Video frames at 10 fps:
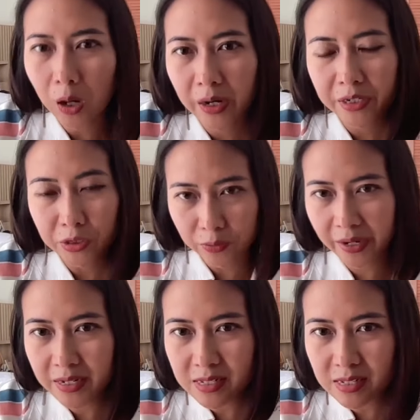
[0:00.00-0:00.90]
are in
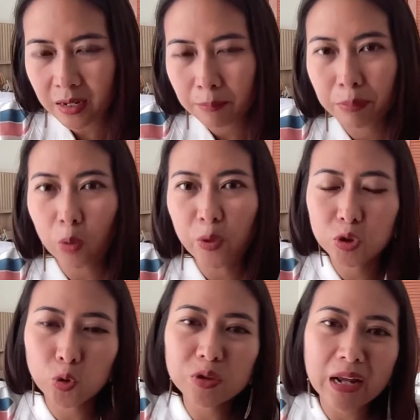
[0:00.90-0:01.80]
US, but
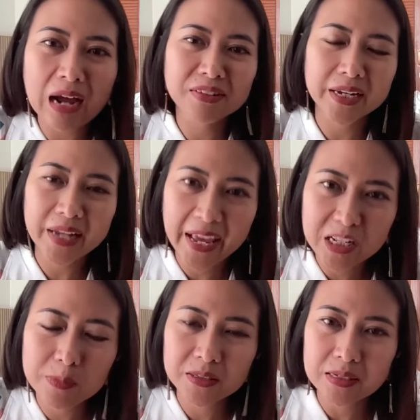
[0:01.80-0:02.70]
we don't have that
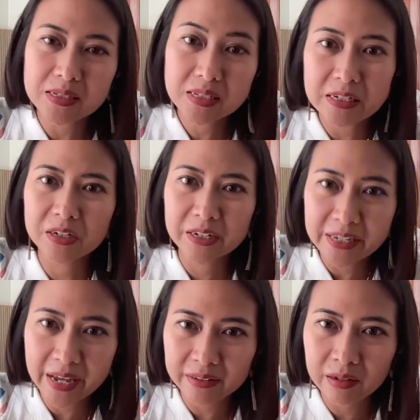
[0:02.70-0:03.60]
expertise here
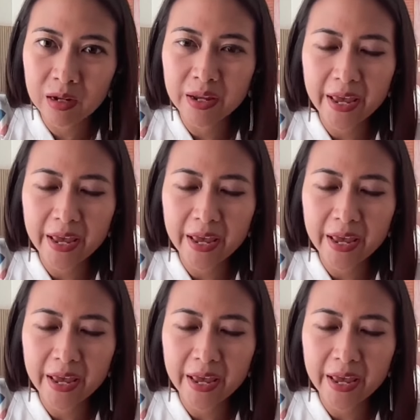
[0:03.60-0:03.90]
yet.